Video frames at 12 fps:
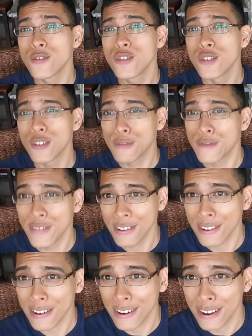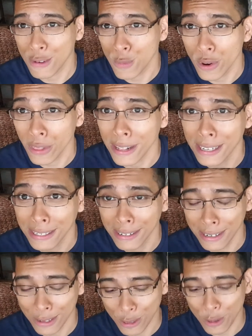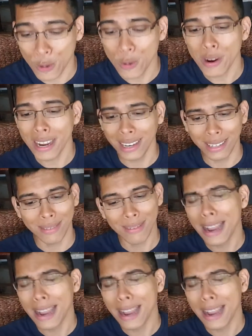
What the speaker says: good filler. It's worth listening to.